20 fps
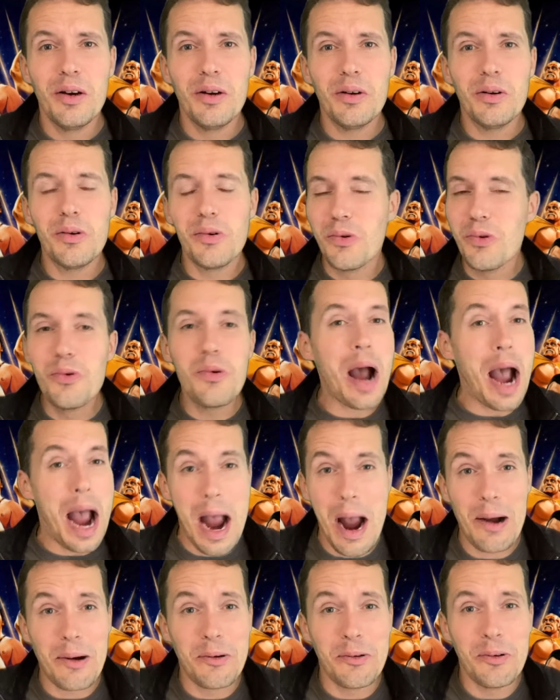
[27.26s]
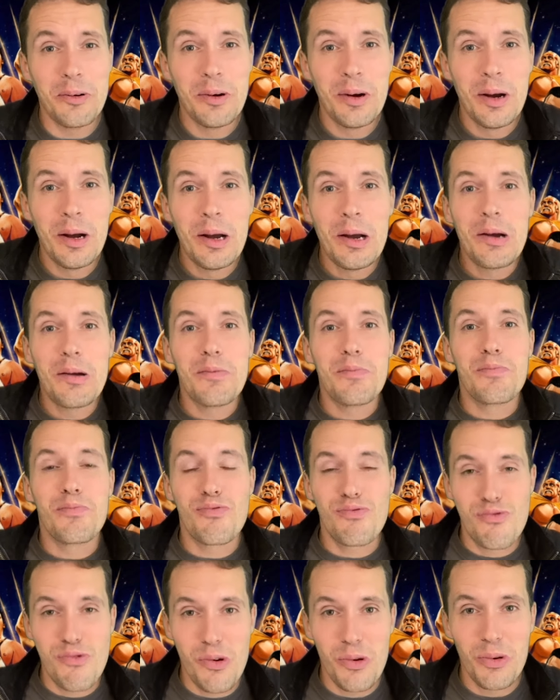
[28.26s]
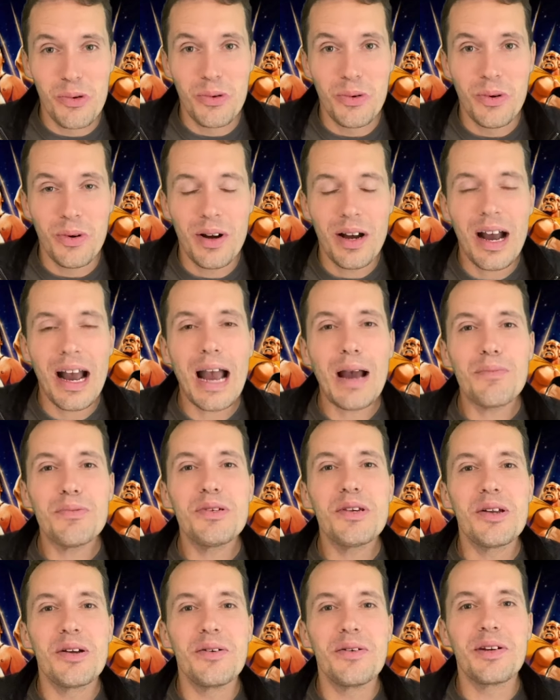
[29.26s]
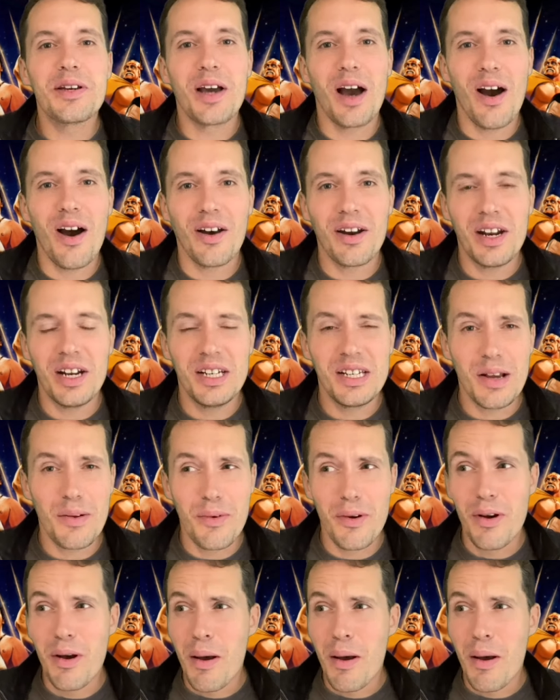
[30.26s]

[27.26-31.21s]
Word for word: all out brawl absolute carnage. There were